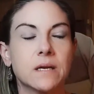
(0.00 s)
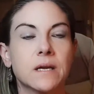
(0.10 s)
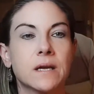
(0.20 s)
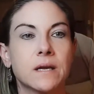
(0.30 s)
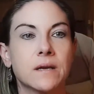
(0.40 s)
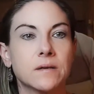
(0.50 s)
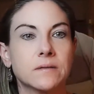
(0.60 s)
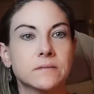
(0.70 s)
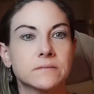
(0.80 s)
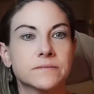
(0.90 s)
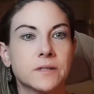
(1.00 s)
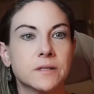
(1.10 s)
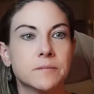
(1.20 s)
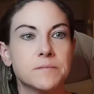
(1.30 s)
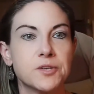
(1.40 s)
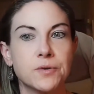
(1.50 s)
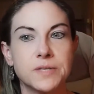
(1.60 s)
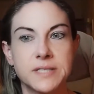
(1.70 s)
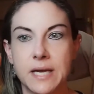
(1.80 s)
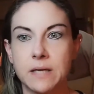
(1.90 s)
from 0 to
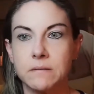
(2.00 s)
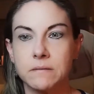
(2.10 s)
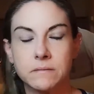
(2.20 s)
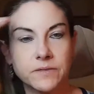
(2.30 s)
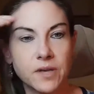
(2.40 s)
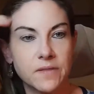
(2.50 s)
10. If you have